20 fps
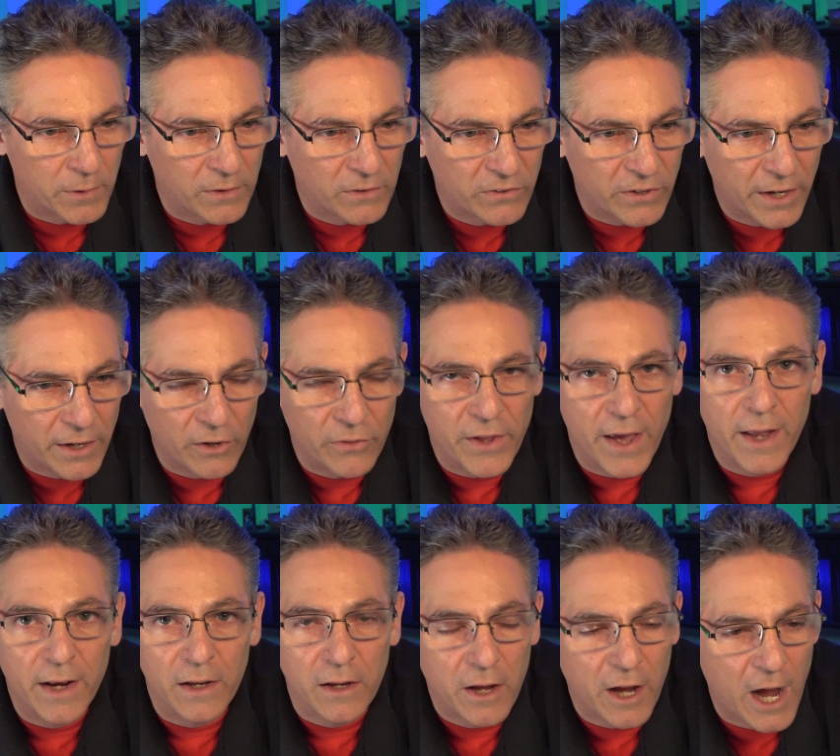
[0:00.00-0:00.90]
insight on
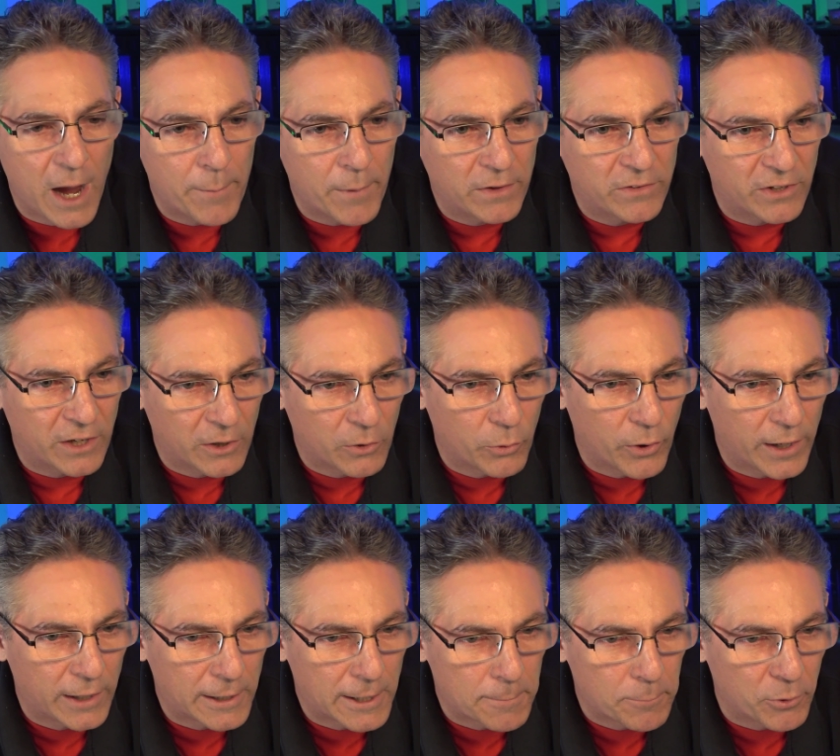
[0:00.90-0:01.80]
that in comments. I'd
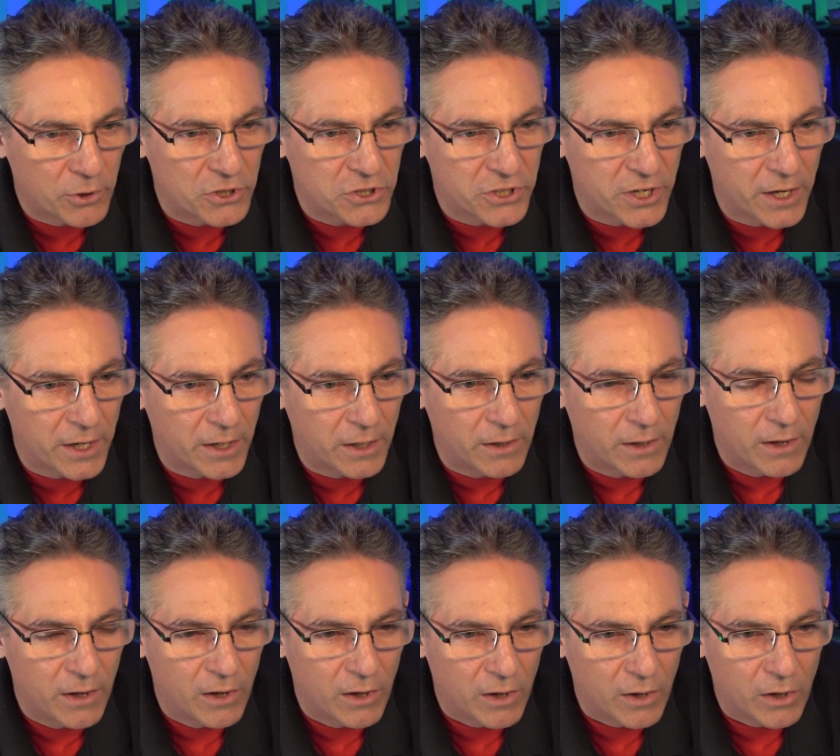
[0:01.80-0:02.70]
greatly appreciate it.
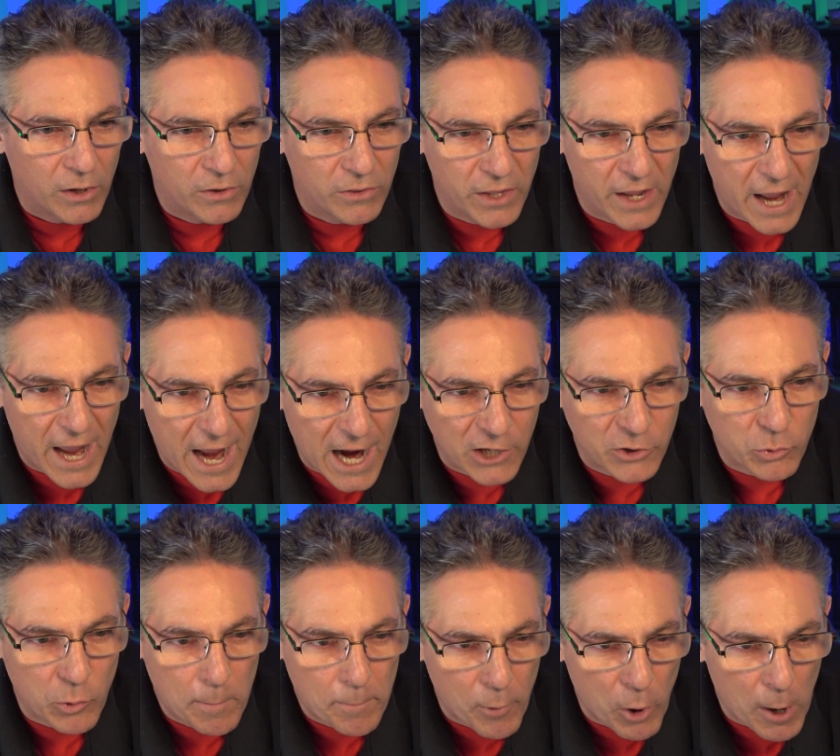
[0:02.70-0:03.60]
The
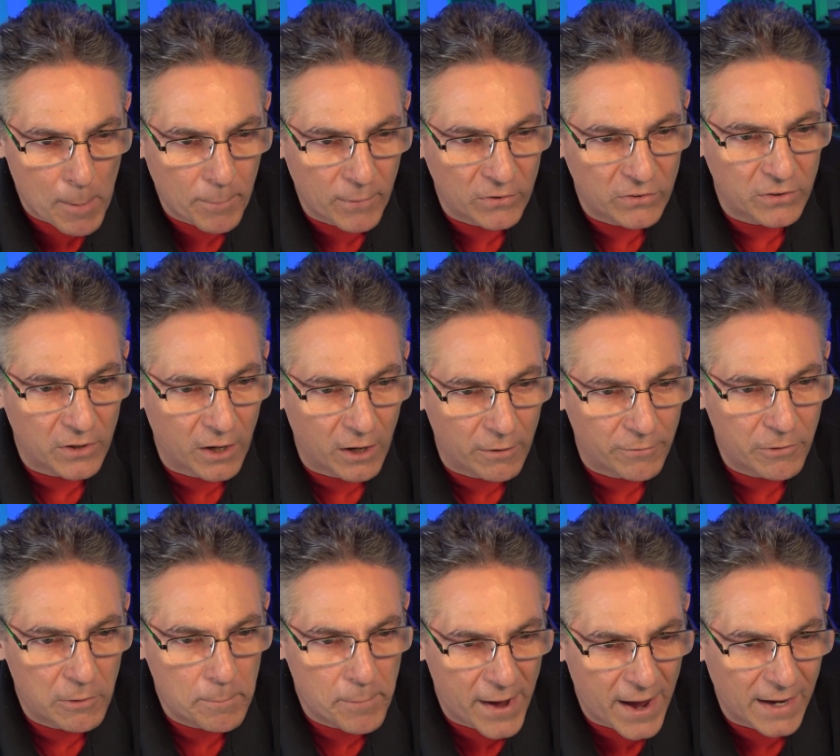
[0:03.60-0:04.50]
actual purpose of
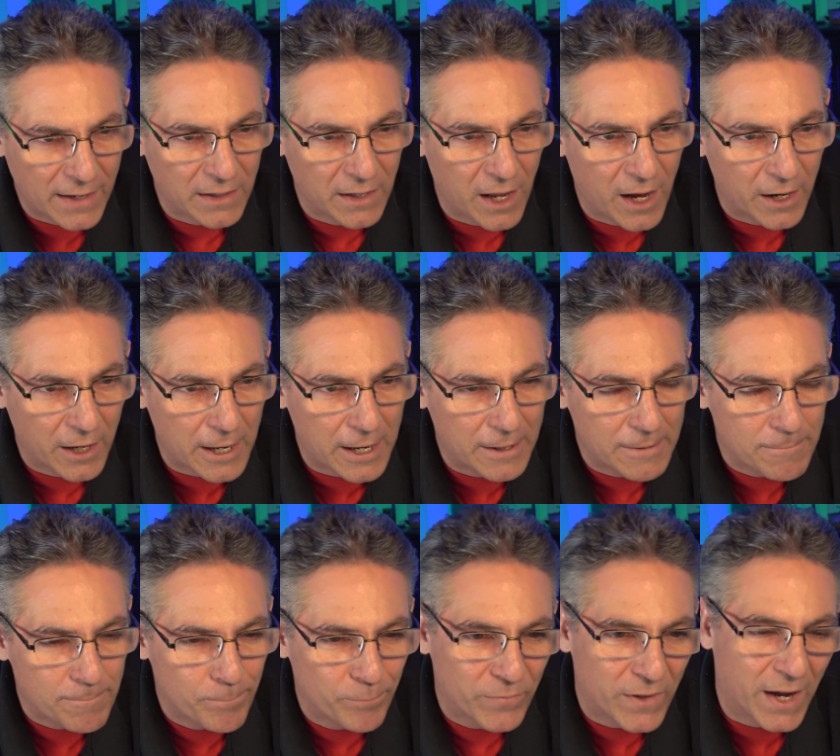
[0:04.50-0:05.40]
the padlock,
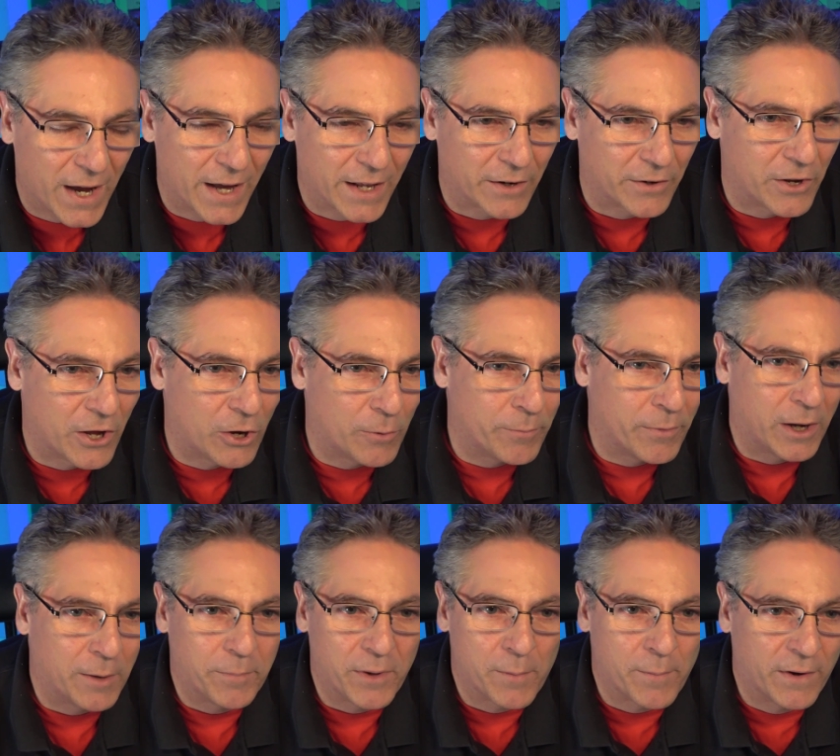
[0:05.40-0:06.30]
I don't know. It
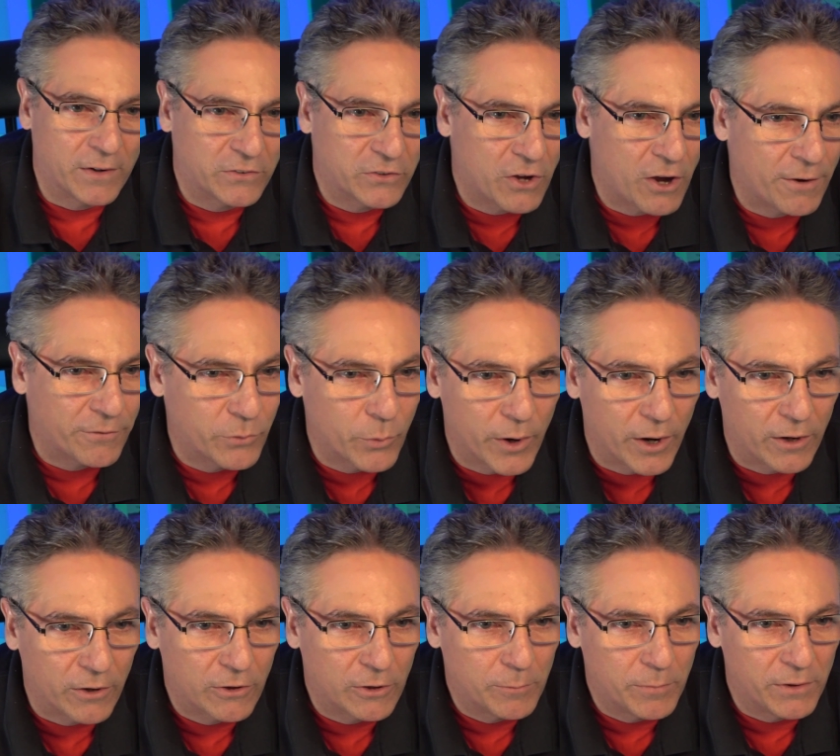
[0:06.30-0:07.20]
might be my software.
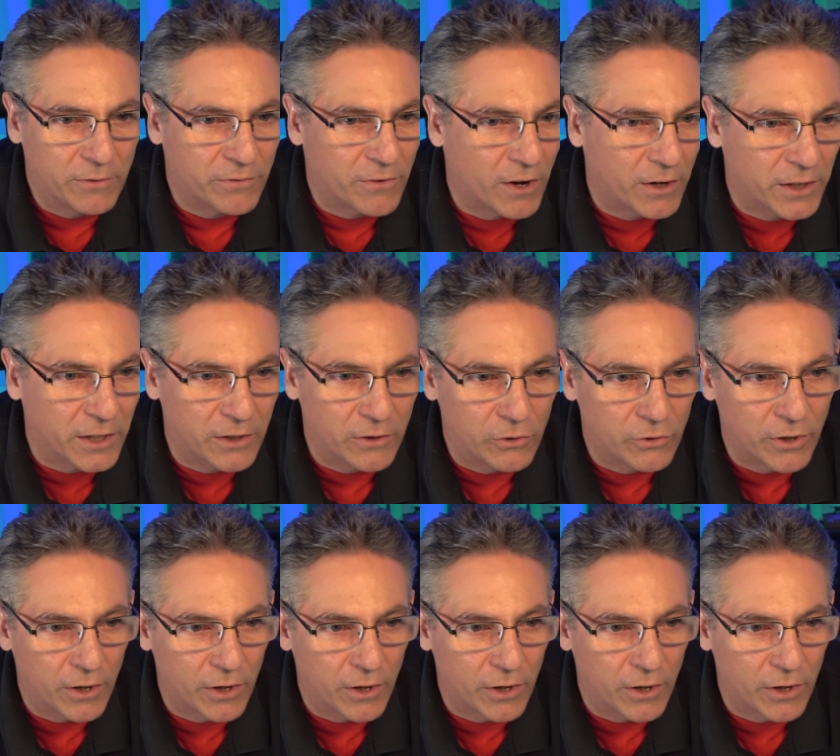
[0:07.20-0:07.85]
It could be funky. Who